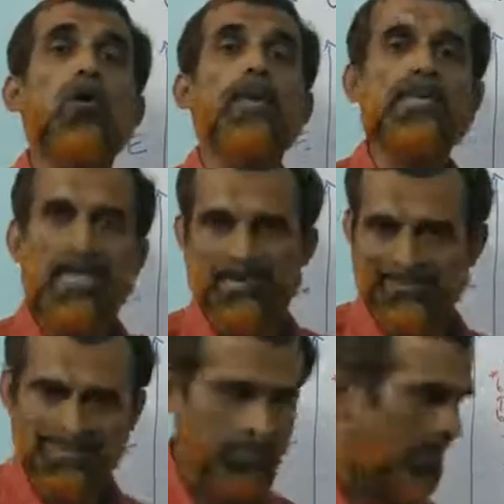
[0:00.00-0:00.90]

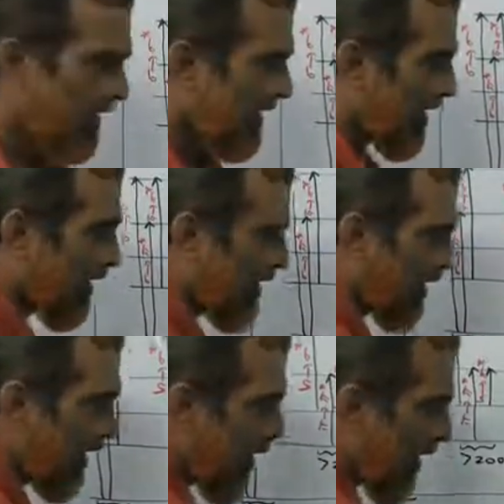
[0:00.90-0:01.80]
intense.
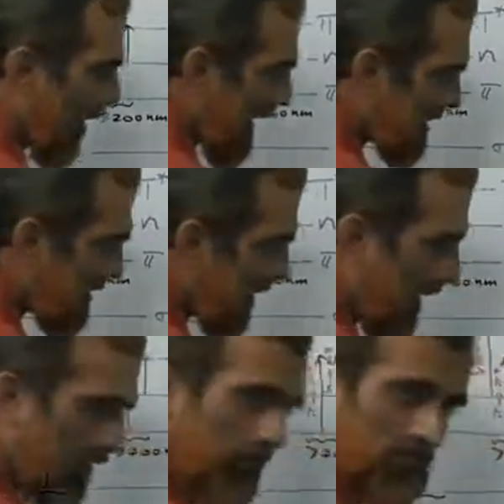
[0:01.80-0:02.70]
As we
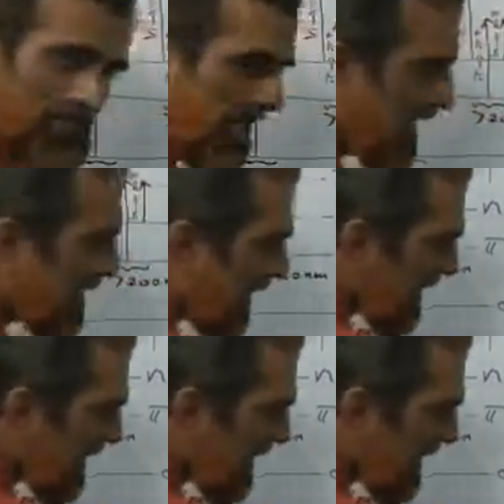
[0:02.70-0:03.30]
have seen, these